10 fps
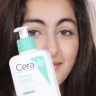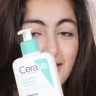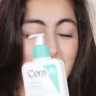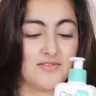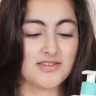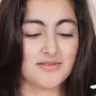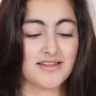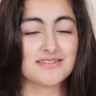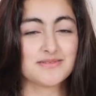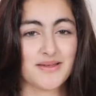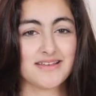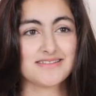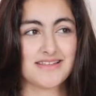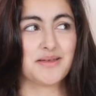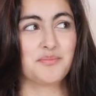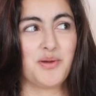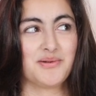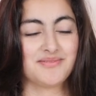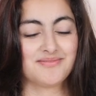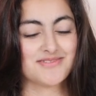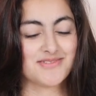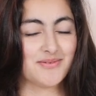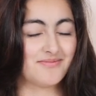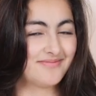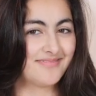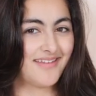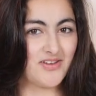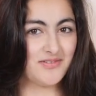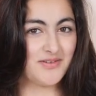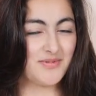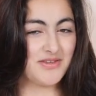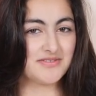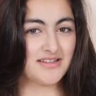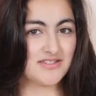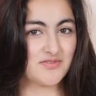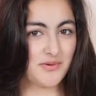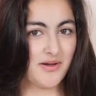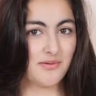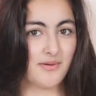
I love this one. This is my second bottle, so definitely been using this for quite a